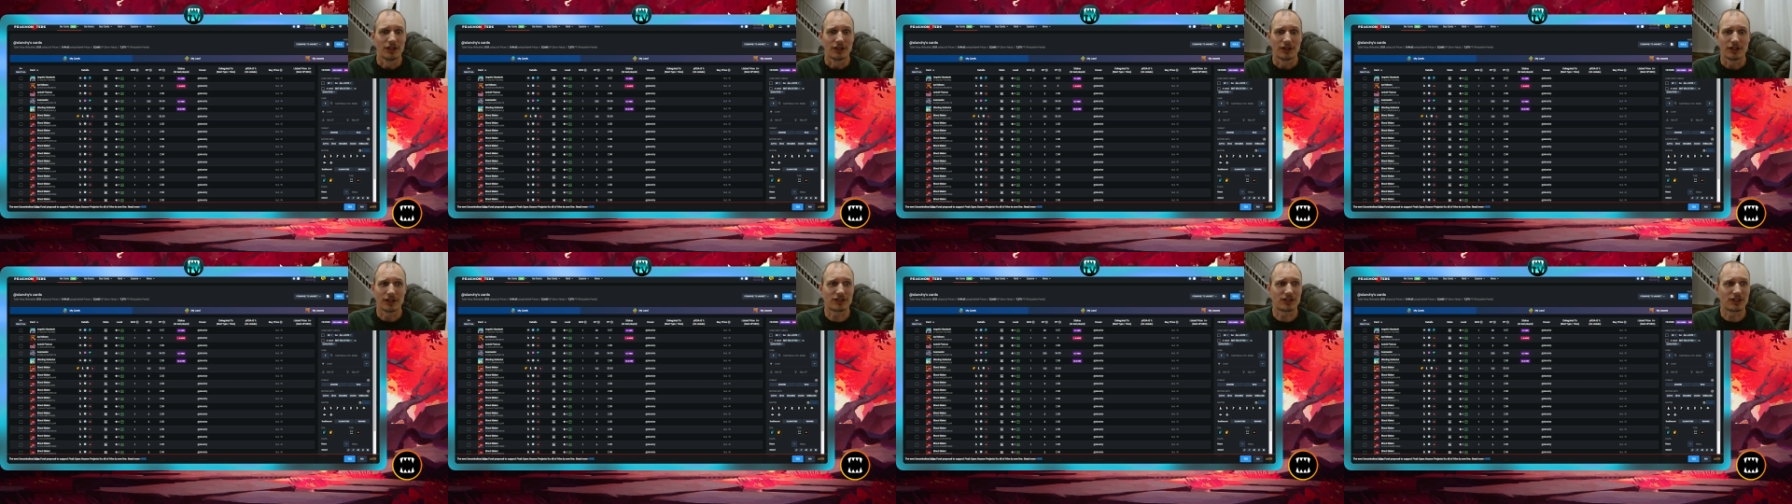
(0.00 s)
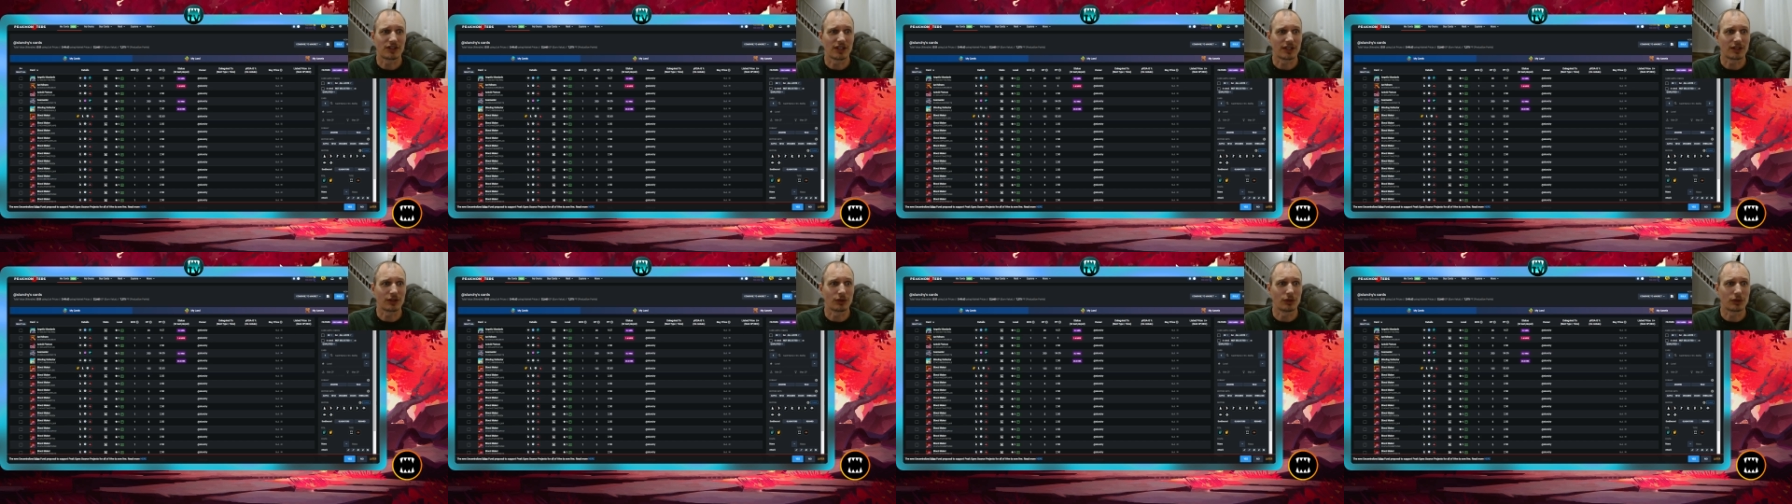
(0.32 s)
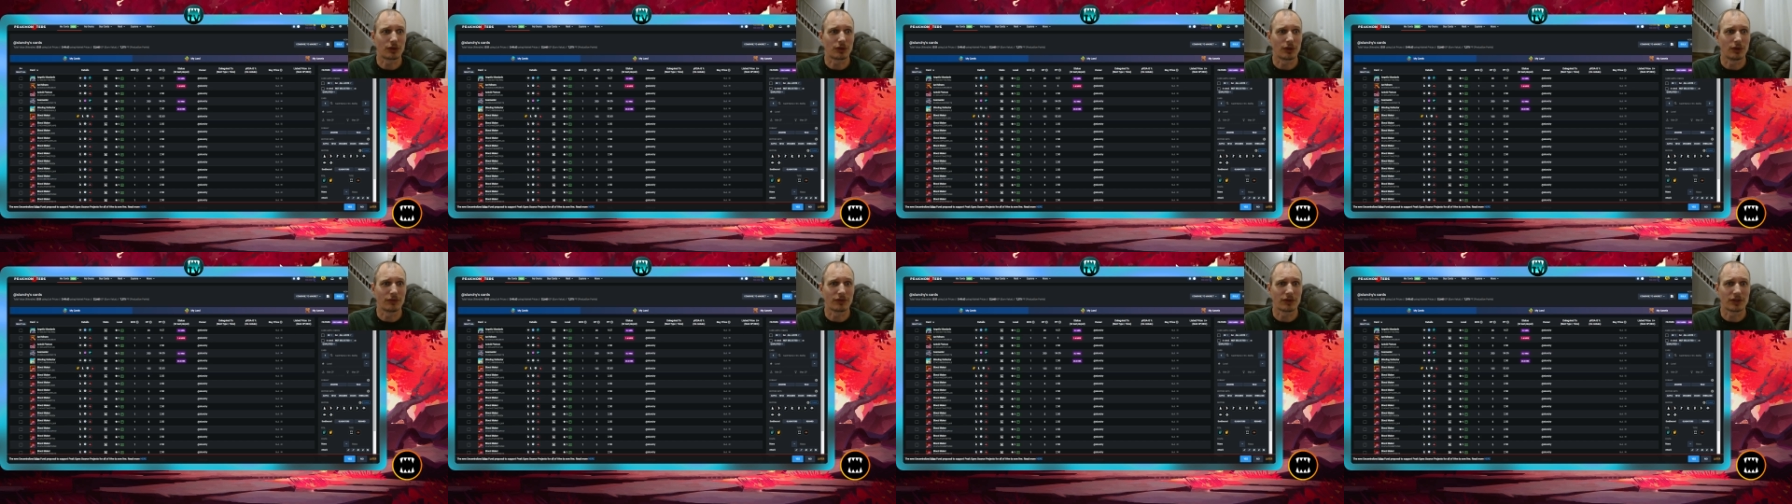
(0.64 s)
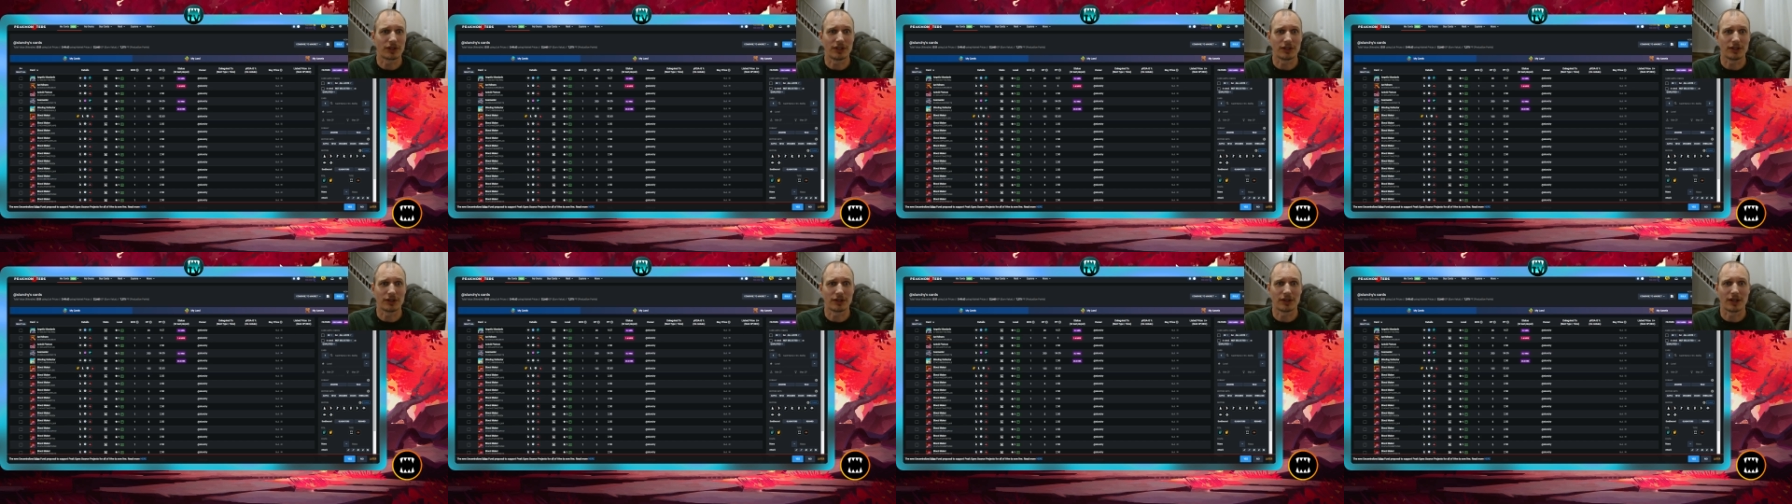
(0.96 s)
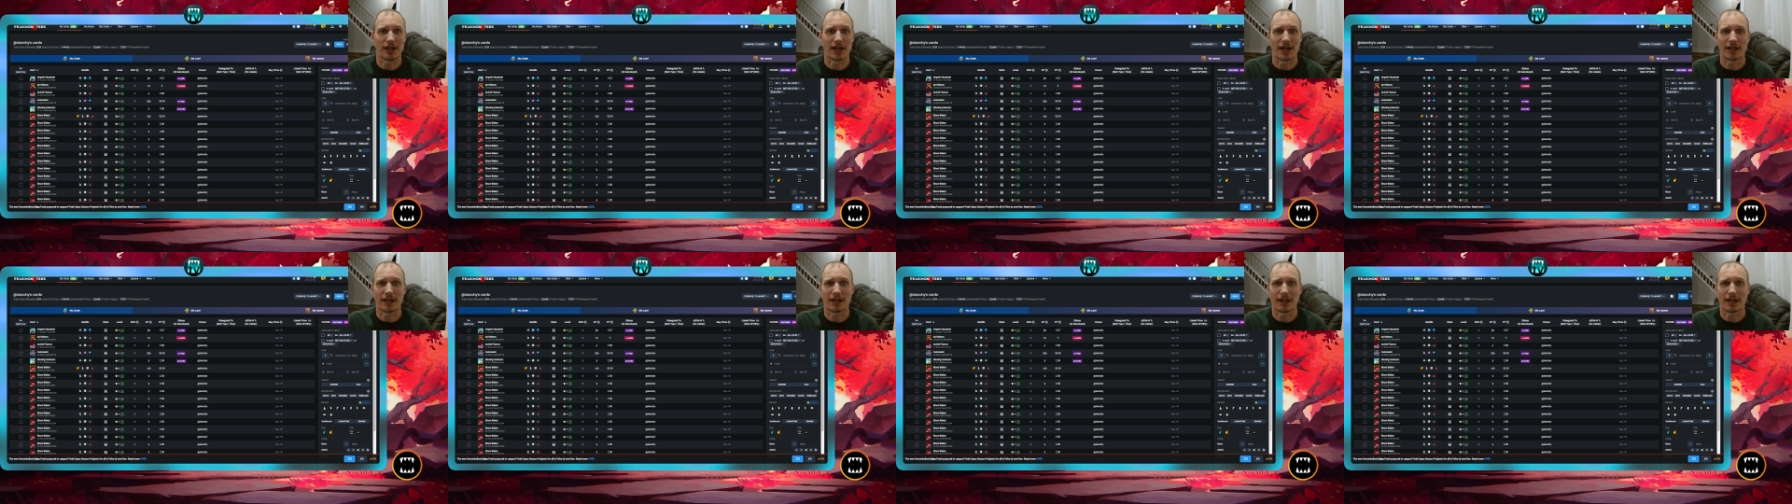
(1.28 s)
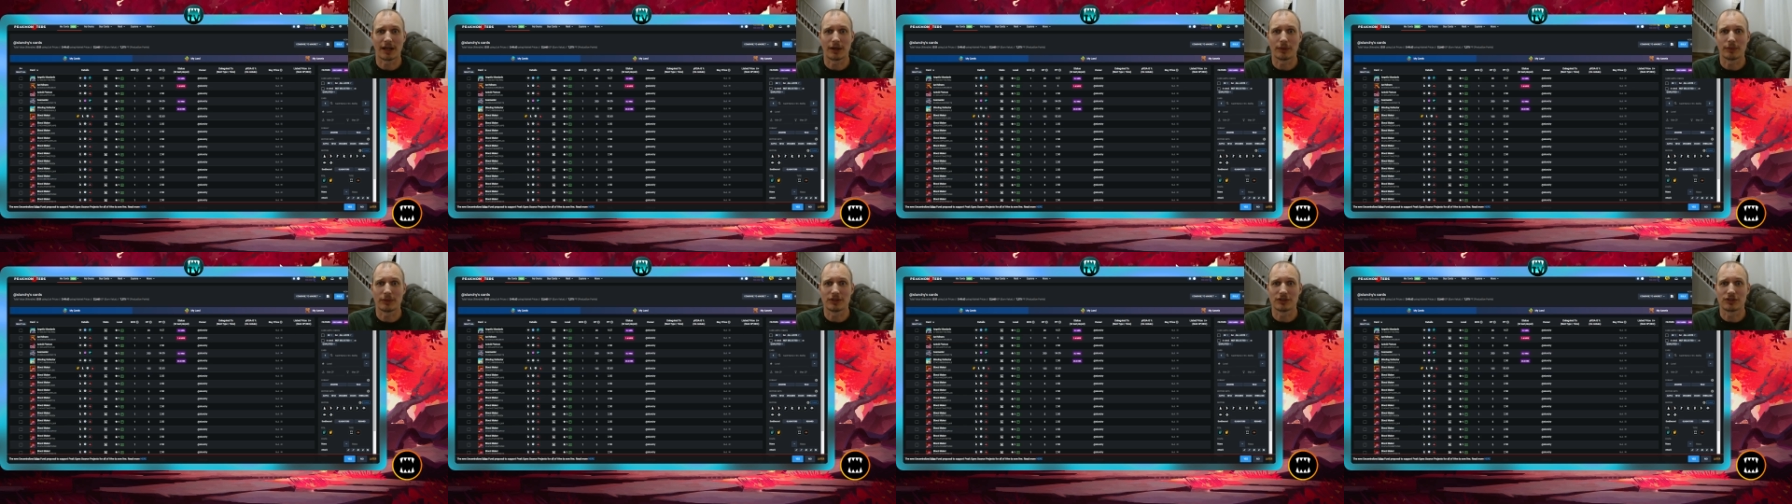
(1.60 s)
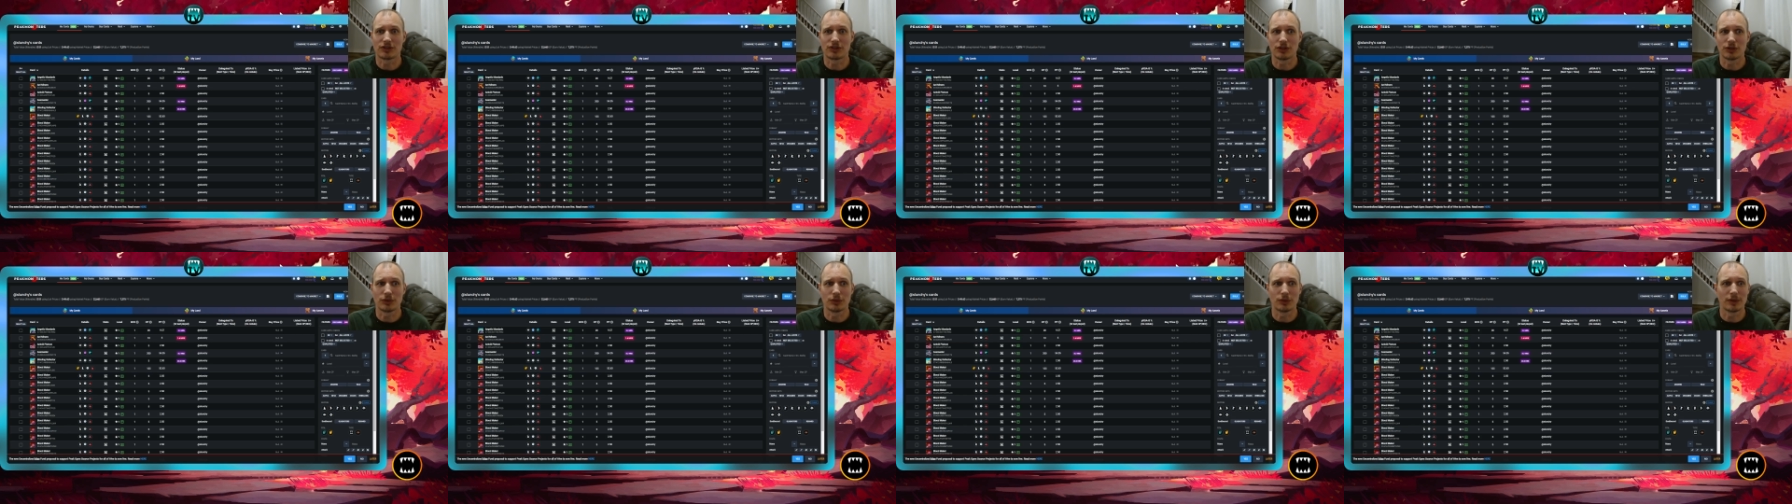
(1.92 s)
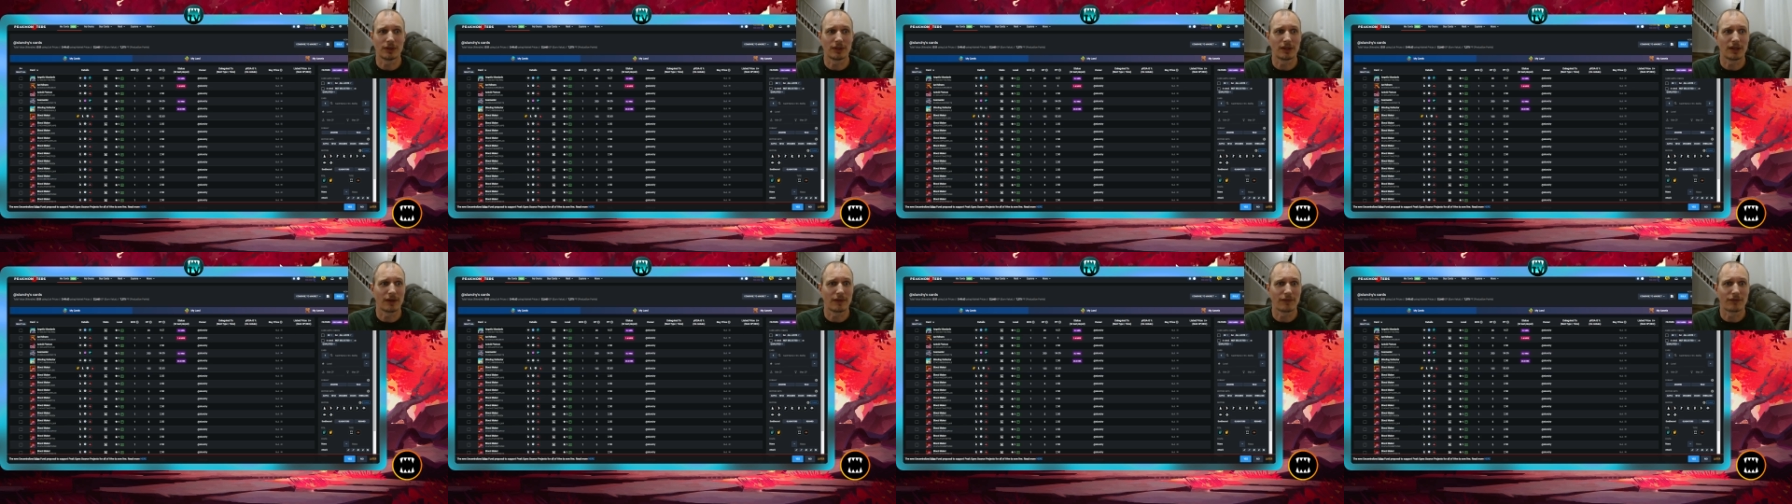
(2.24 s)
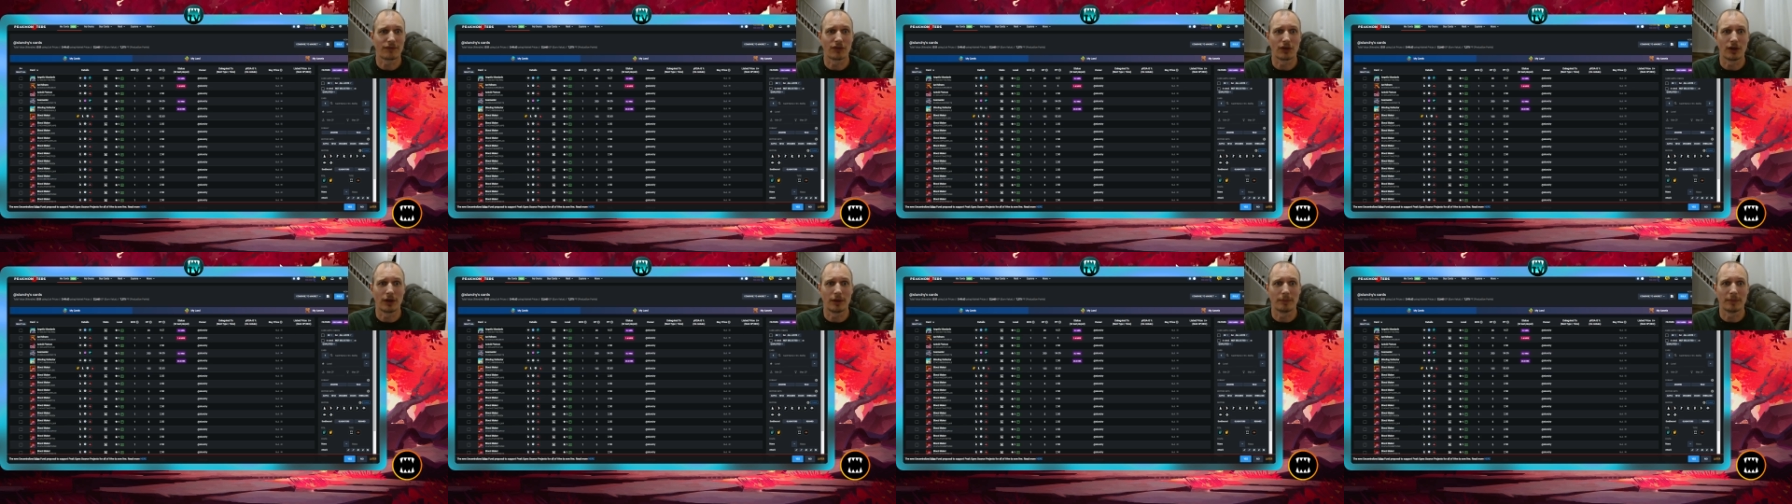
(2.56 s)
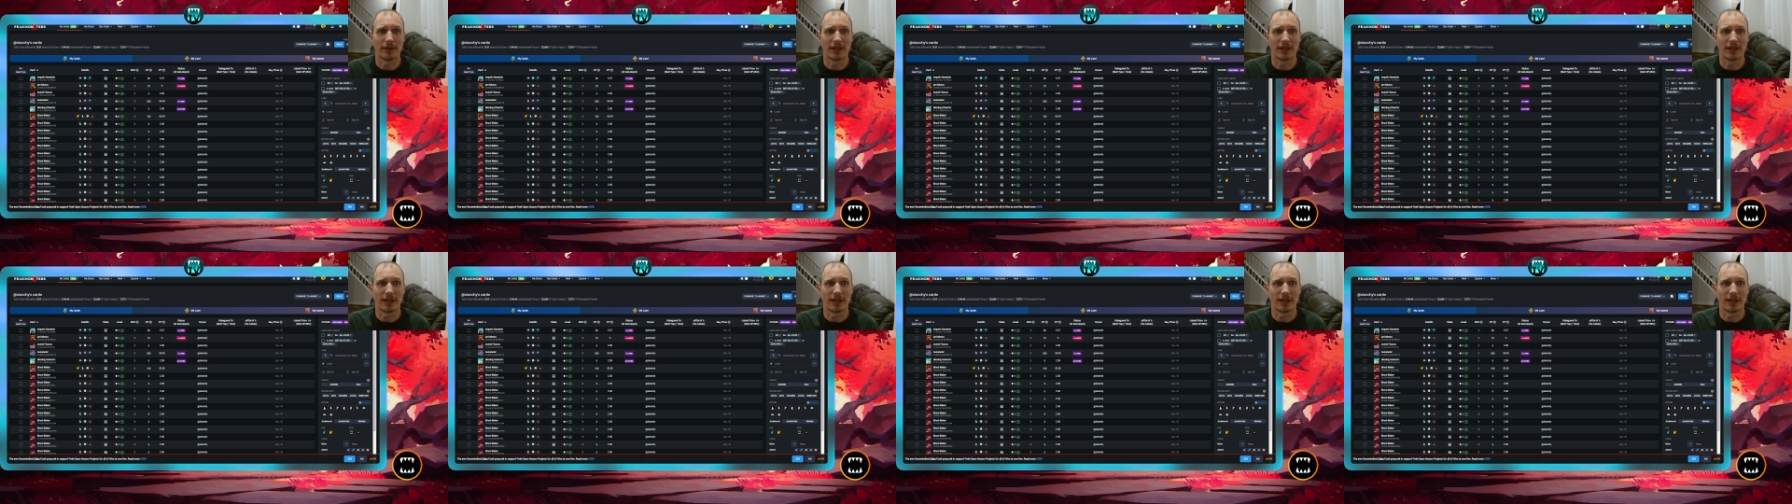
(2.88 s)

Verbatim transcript: Let's take a look over here at how he's doing from